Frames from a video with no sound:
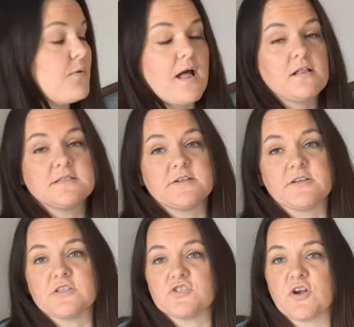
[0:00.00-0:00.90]
well
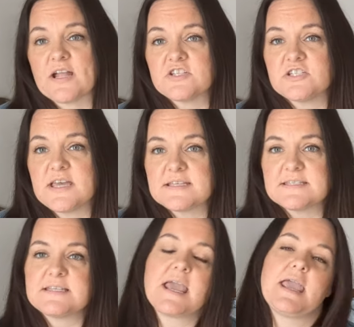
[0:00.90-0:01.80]
during the scratch
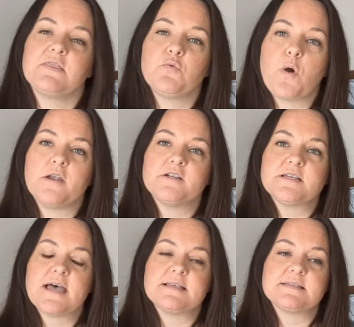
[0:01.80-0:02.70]
test and the water
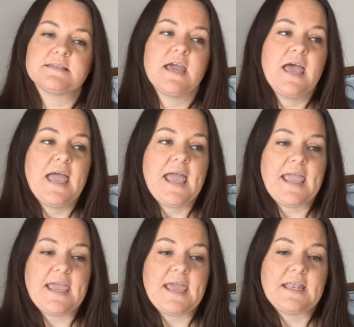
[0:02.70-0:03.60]
test.
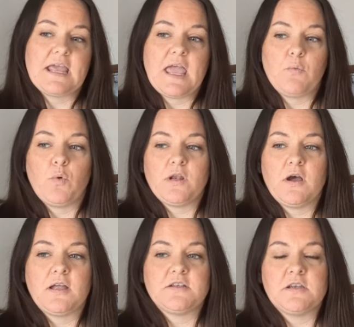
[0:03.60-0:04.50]
And it went
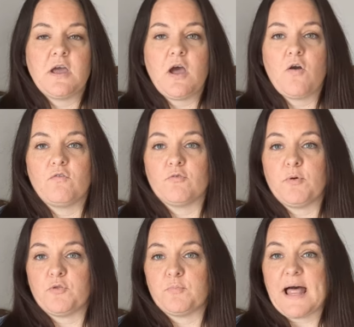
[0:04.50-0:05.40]
on over
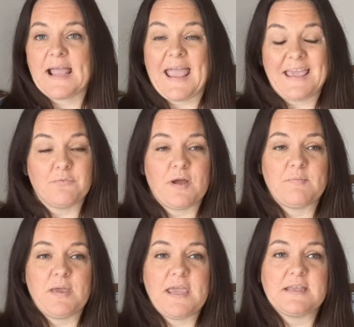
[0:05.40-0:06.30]
both black and
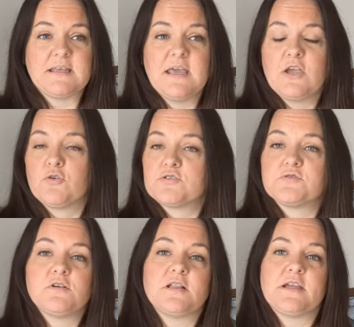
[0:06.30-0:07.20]
white paint,
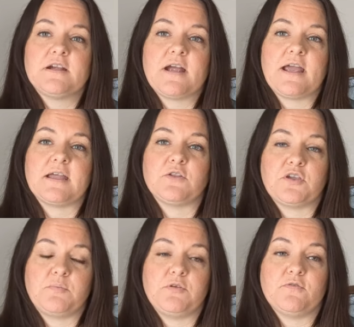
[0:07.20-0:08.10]
crystal clear and
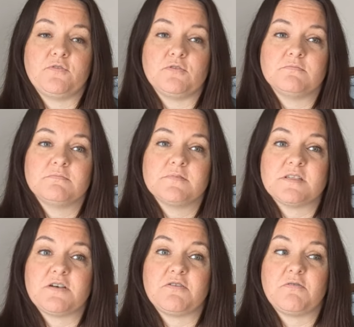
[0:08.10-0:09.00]
looking beautiful.
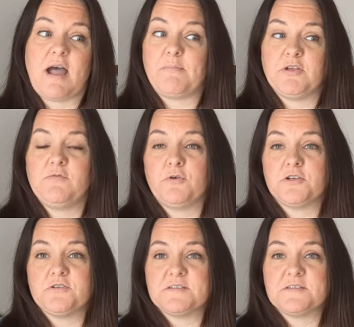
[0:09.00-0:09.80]
So I'm looking forward to